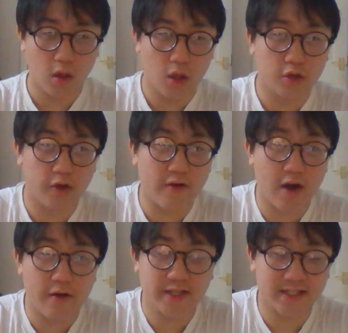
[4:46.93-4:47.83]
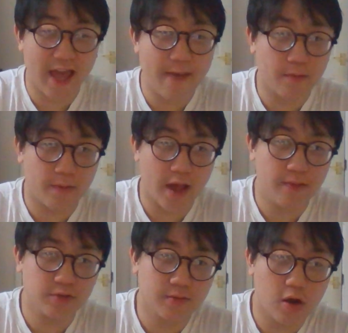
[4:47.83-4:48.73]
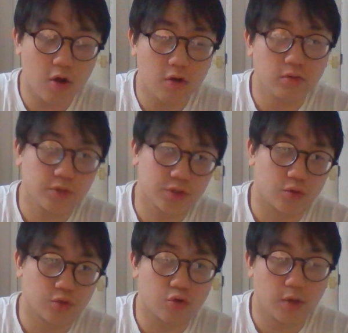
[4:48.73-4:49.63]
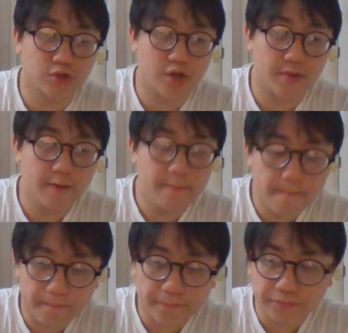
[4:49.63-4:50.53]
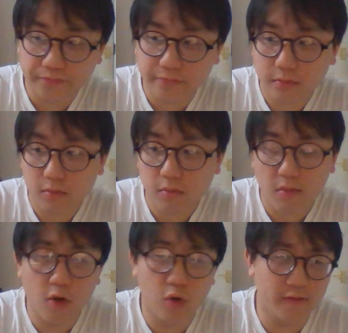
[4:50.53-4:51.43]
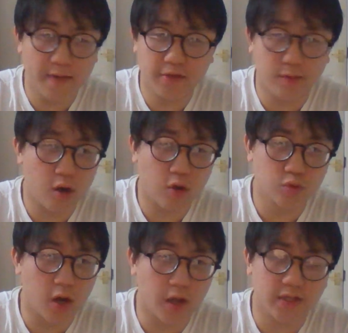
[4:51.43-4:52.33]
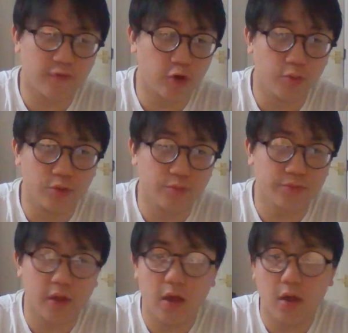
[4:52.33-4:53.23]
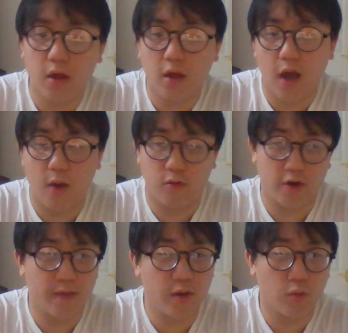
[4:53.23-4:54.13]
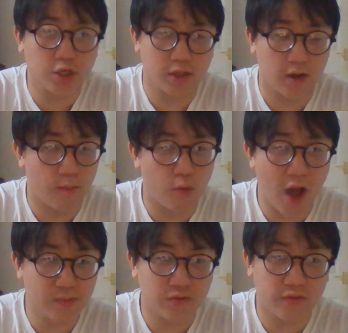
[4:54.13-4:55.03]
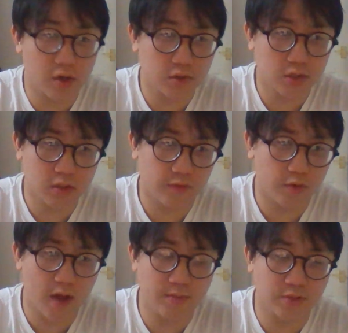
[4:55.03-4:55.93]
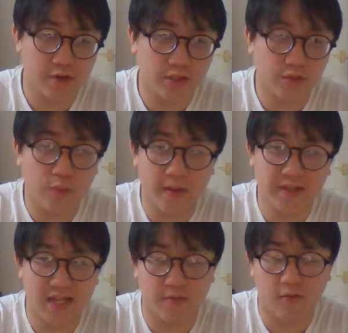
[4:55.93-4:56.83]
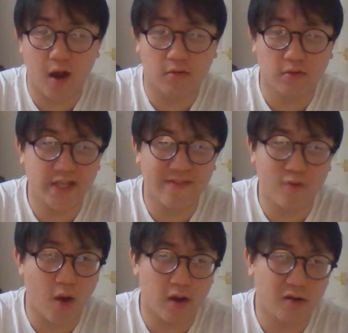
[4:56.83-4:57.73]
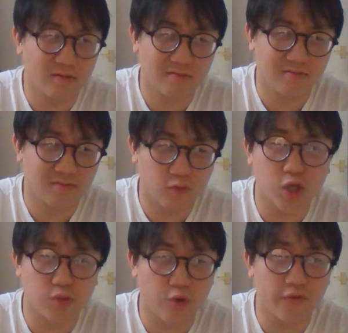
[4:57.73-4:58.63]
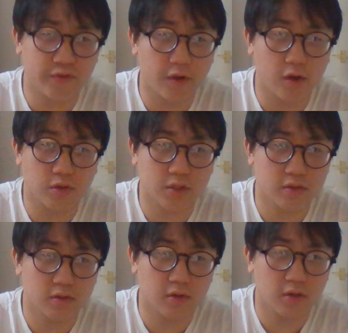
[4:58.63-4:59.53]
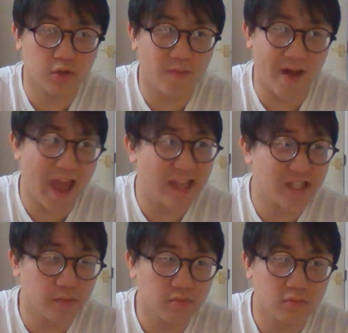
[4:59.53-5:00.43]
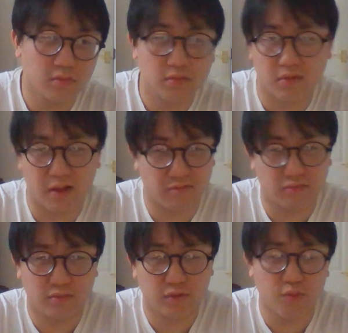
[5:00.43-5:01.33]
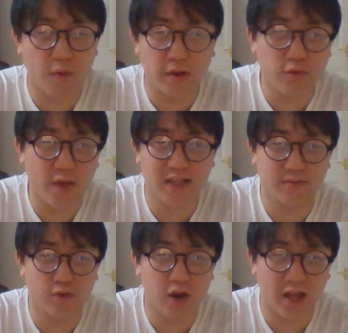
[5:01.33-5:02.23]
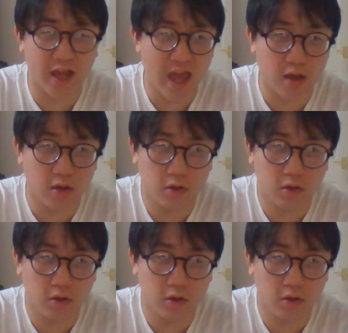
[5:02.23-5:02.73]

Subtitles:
The Great Rat Race Escape by MJ Marco is also called Unscripted. All of MJ Marco's work, it's phenomenal. I would recommend watching more Hamza videos. You know Hamza is, you've probably seen him around, he's everywhere. Watch more of his videos. You might hate him, like, You probably do hate him. You're like a geek.